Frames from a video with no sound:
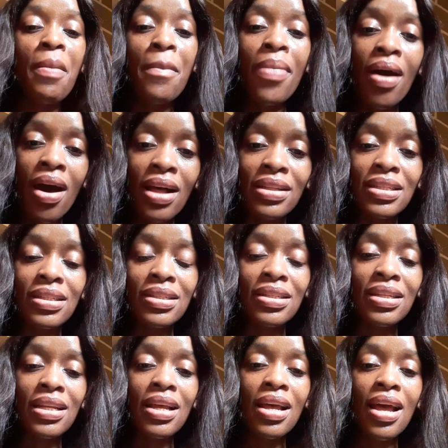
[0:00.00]
but
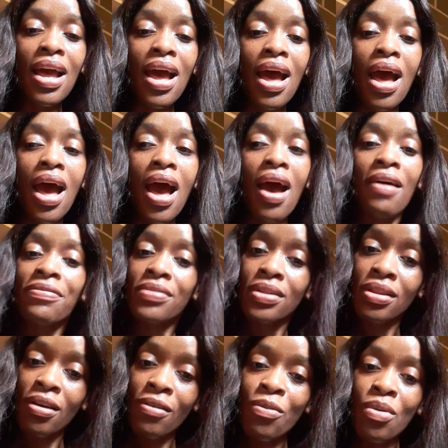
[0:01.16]
after
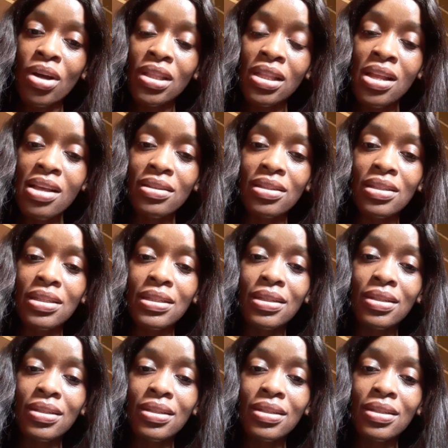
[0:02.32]
love, what next?